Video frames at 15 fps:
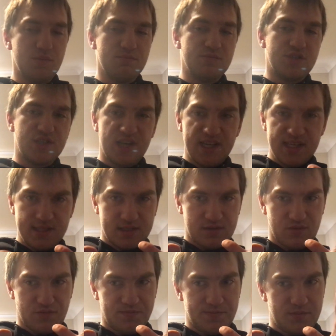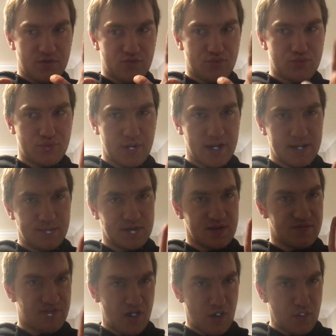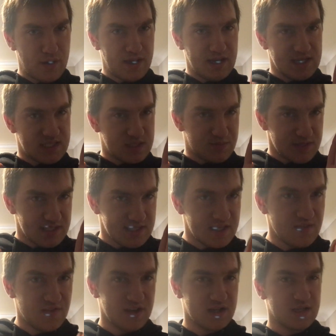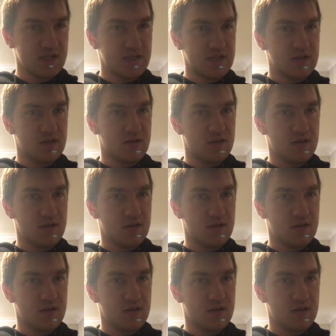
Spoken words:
she's framed very specifically.